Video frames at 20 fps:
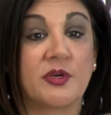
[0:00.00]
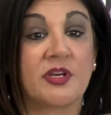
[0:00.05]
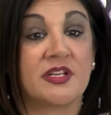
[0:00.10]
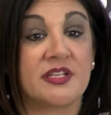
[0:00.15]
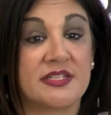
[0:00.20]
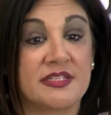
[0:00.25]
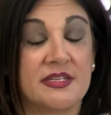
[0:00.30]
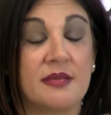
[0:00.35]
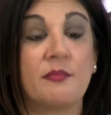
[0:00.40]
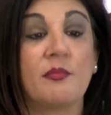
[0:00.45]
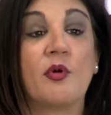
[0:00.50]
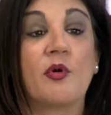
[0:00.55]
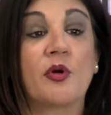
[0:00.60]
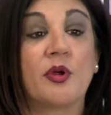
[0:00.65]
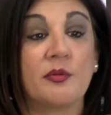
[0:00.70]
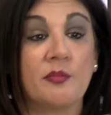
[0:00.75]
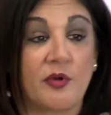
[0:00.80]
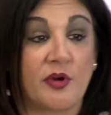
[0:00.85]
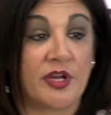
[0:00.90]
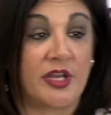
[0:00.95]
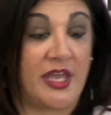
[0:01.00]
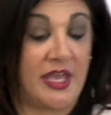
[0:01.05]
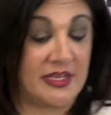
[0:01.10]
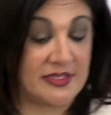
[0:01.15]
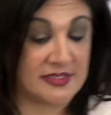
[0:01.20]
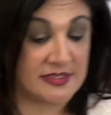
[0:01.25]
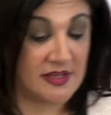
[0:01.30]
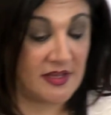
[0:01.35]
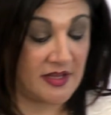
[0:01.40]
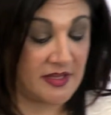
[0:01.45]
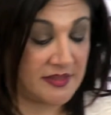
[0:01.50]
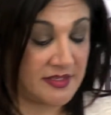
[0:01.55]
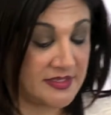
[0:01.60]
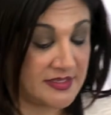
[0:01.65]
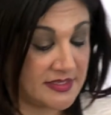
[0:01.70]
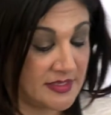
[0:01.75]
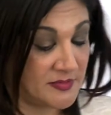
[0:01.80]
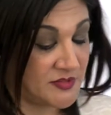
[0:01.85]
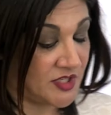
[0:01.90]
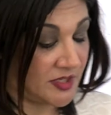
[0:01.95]
we're going to see more and more case law on
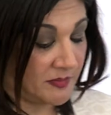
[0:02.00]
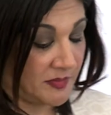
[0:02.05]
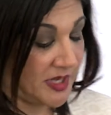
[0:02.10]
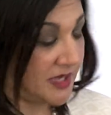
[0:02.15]
this subject